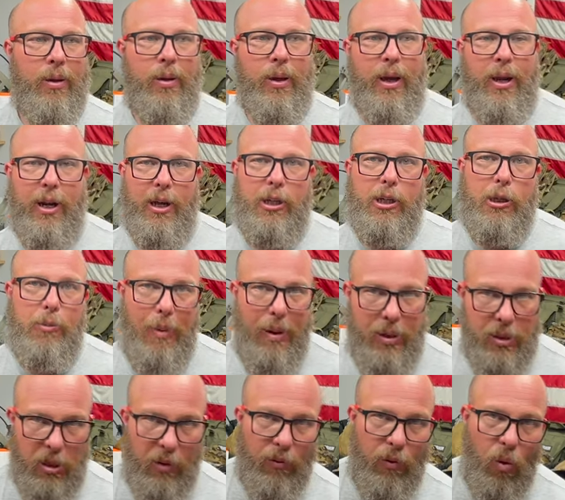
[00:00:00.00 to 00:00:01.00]
an
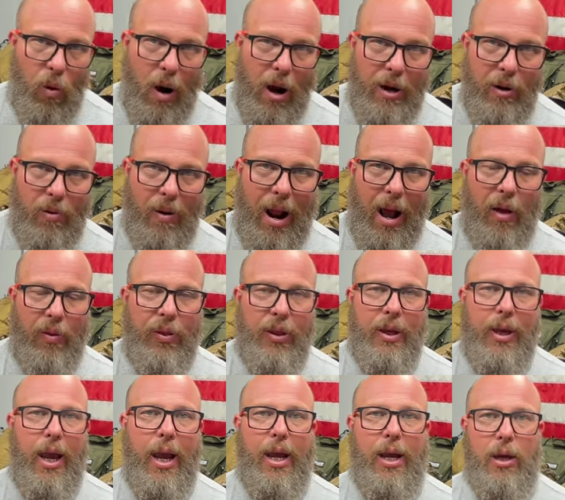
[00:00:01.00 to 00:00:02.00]
expensive grinder out the
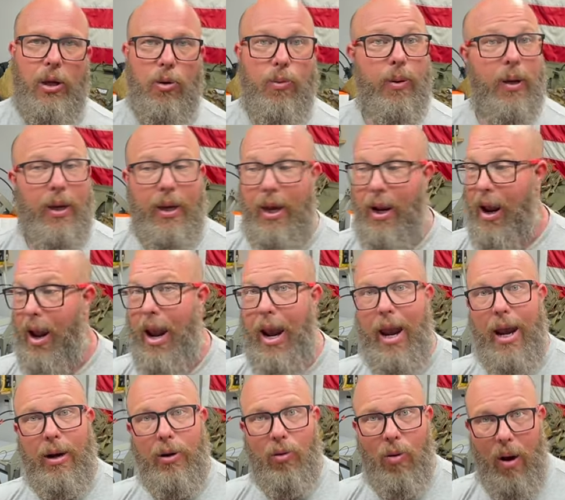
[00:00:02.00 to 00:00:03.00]
gate. You can get a
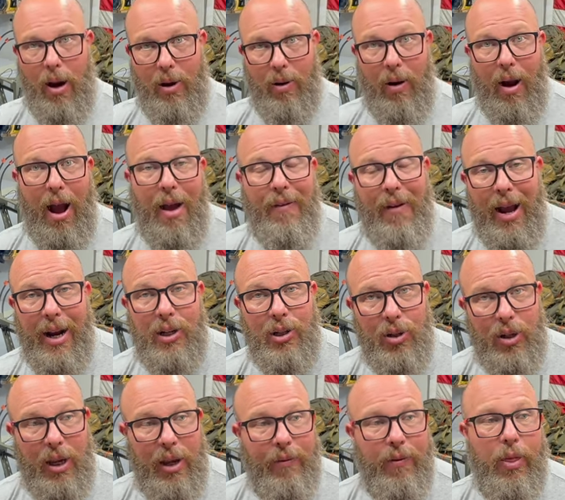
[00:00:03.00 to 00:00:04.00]
hand grinder. I've
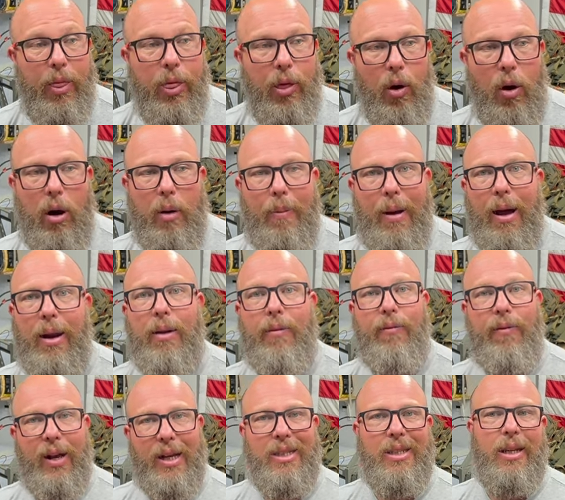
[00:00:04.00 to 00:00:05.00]
actually even thought about
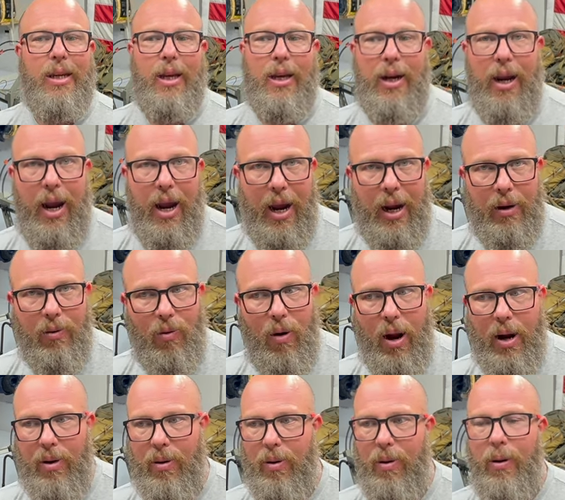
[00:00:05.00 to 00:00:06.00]
investing in a hand
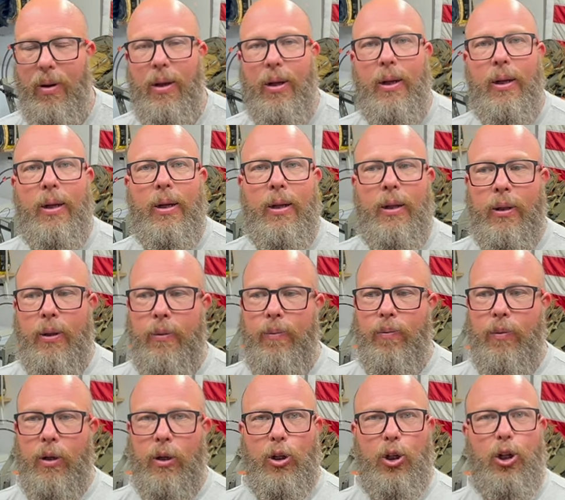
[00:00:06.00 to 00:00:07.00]
grinder
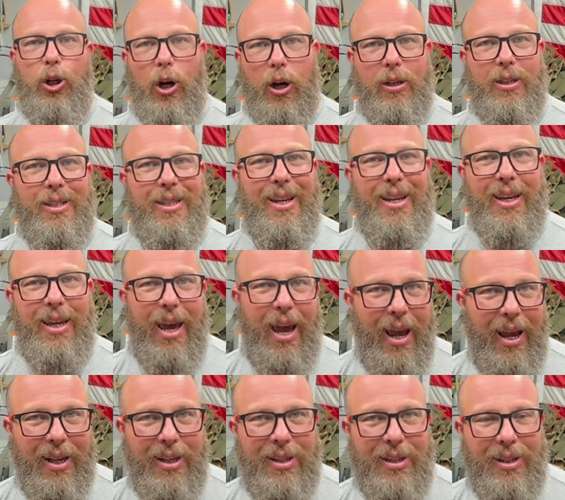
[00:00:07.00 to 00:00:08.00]
just in
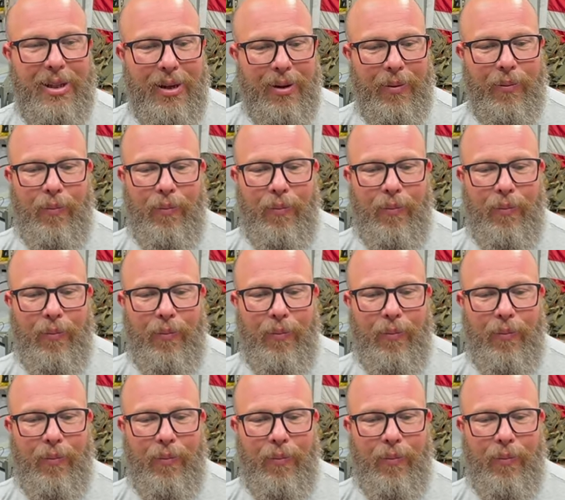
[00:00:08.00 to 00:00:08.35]
case